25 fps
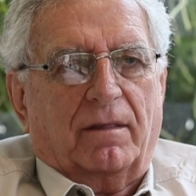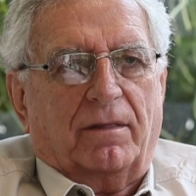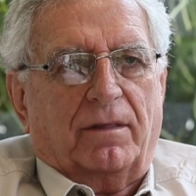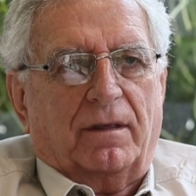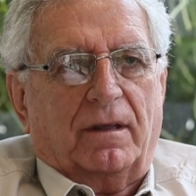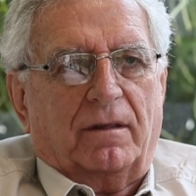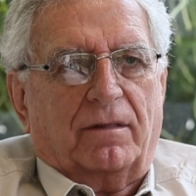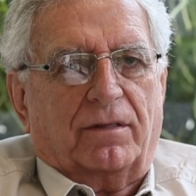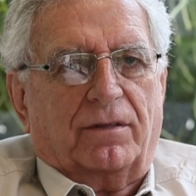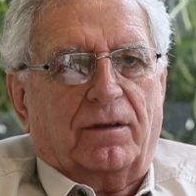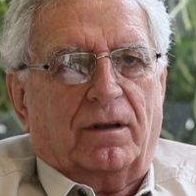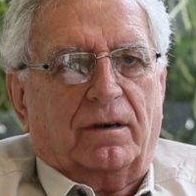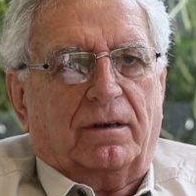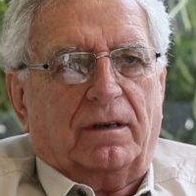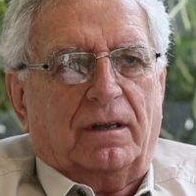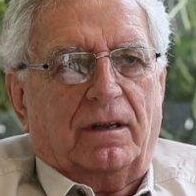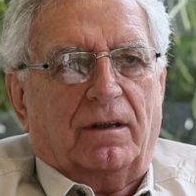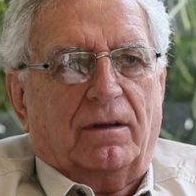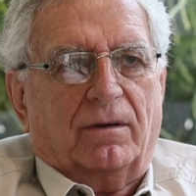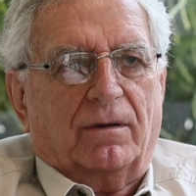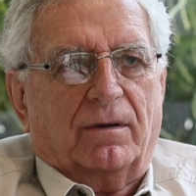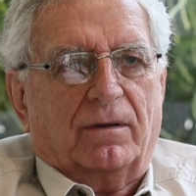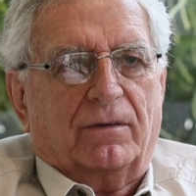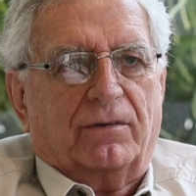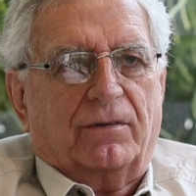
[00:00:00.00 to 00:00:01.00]
the 30
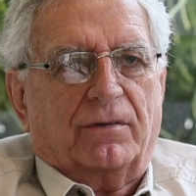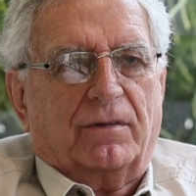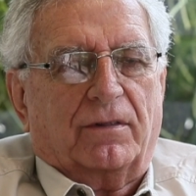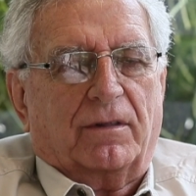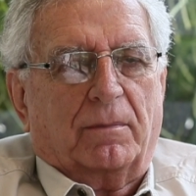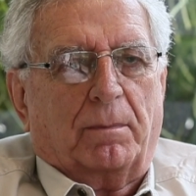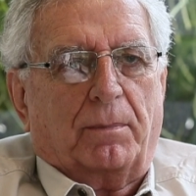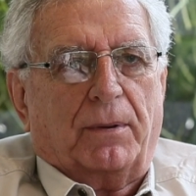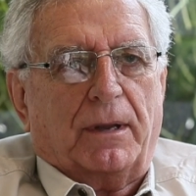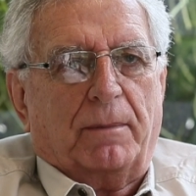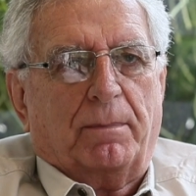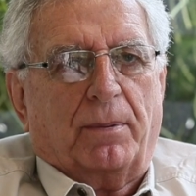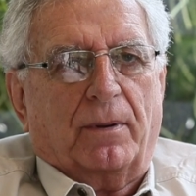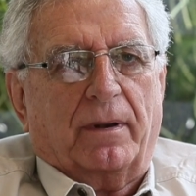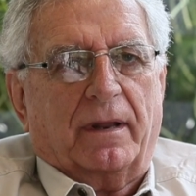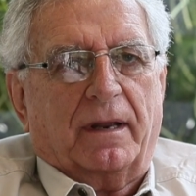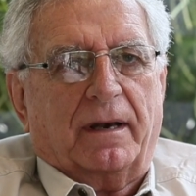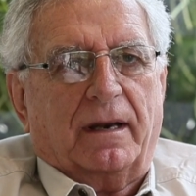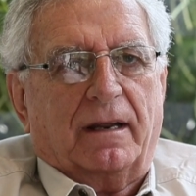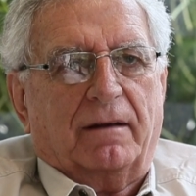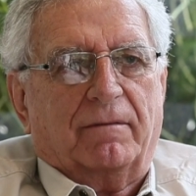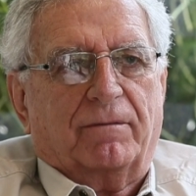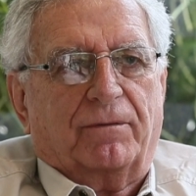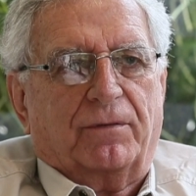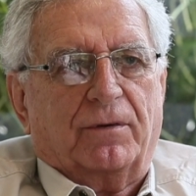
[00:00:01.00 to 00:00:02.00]
years, the people
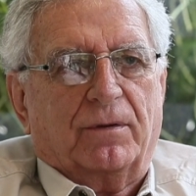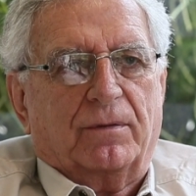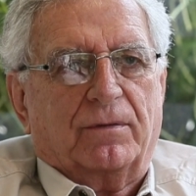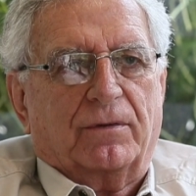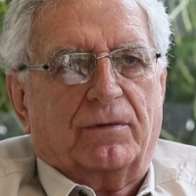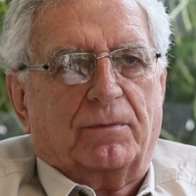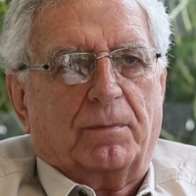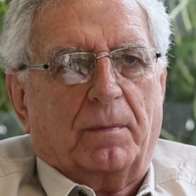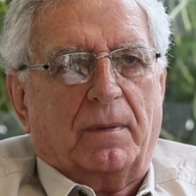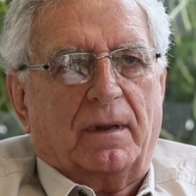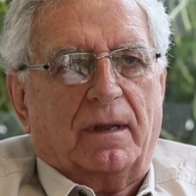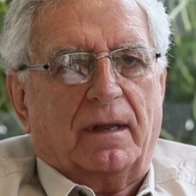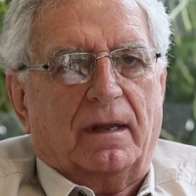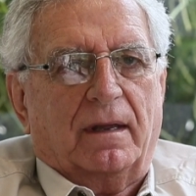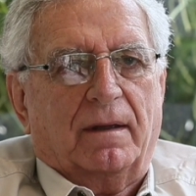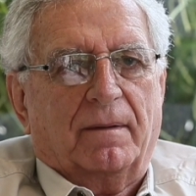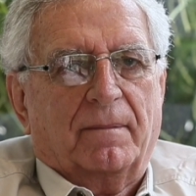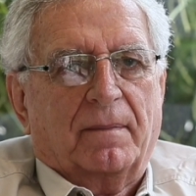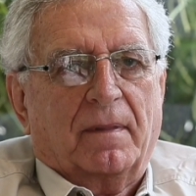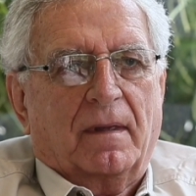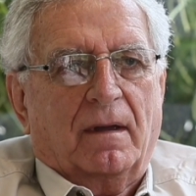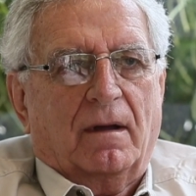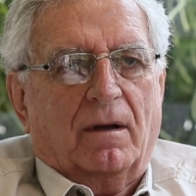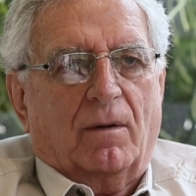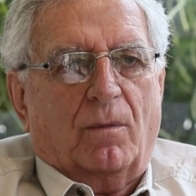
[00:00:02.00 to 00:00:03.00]
that influenced me,